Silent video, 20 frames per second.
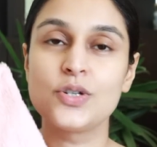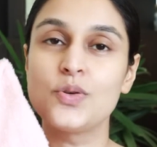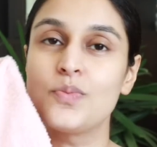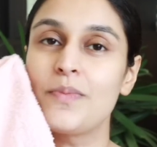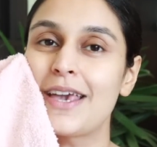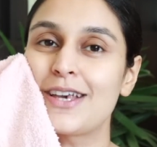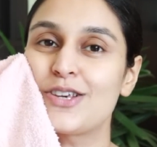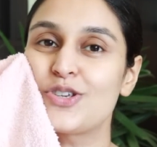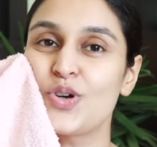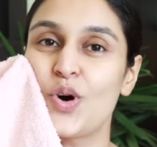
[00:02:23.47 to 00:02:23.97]
you
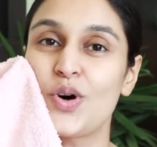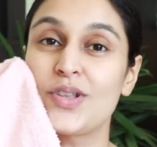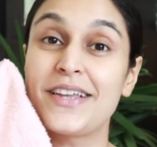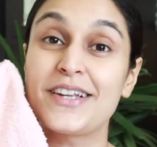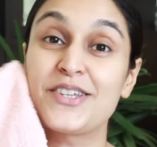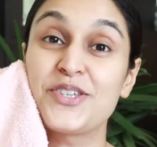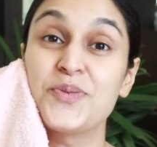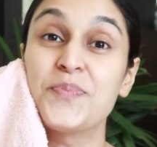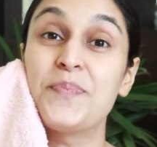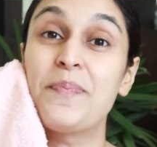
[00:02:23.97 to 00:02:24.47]
make sure
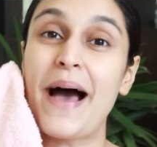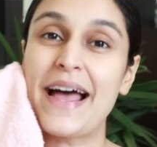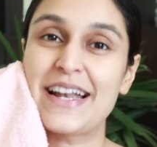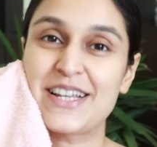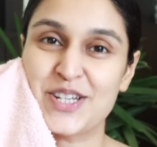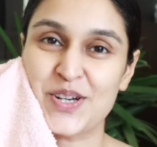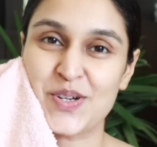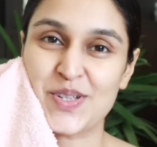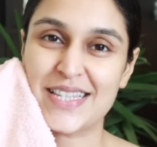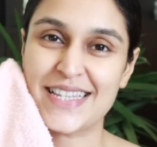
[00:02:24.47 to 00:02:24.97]
that you
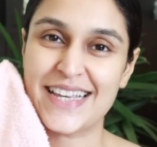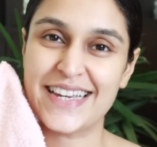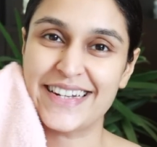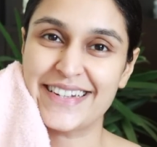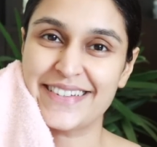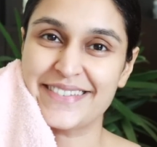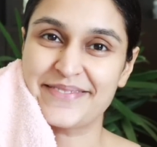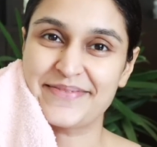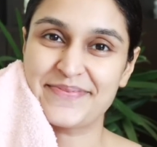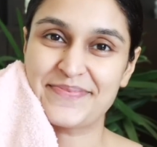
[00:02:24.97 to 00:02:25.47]
pat your skin.